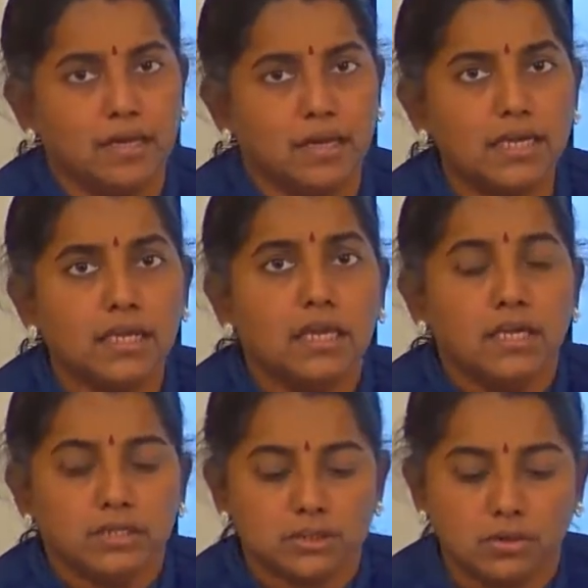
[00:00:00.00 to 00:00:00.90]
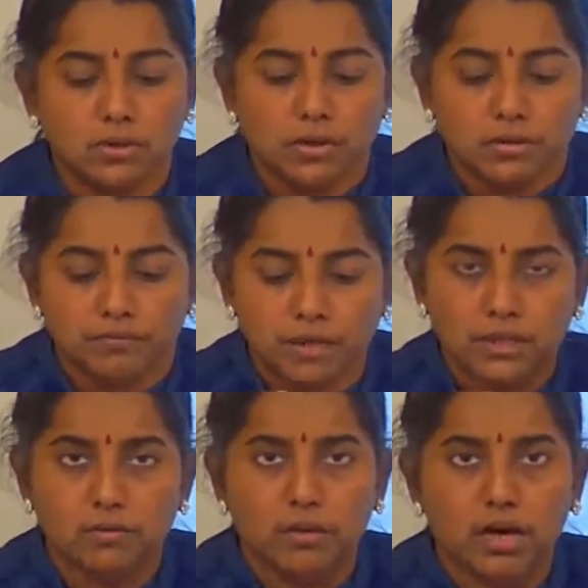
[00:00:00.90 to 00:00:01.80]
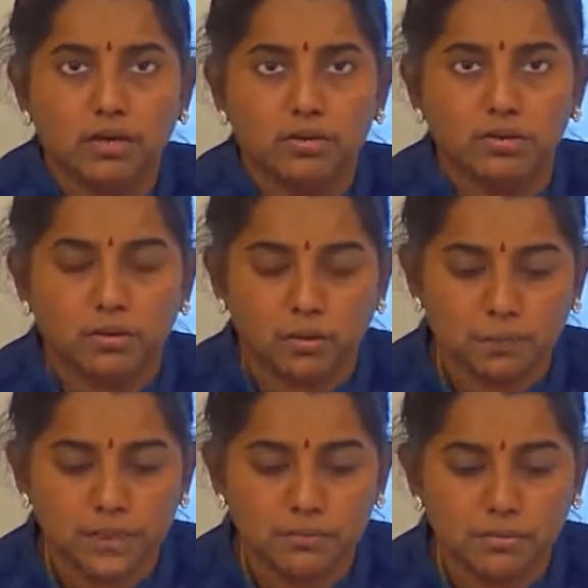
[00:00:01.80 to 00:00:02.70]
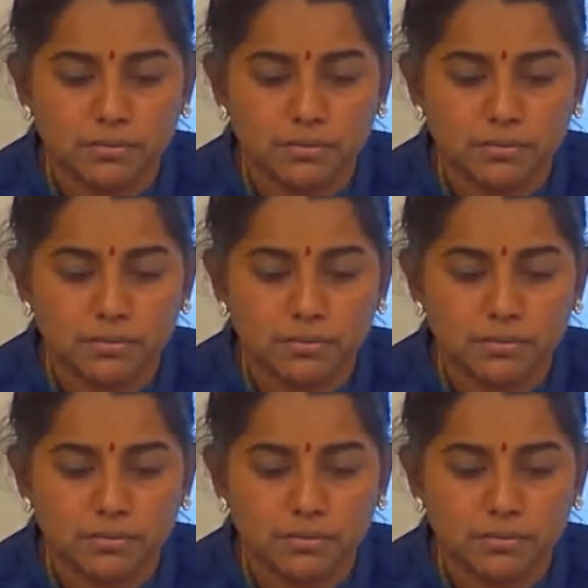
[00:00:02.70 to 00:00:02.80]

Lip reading: Right? So when you want to group them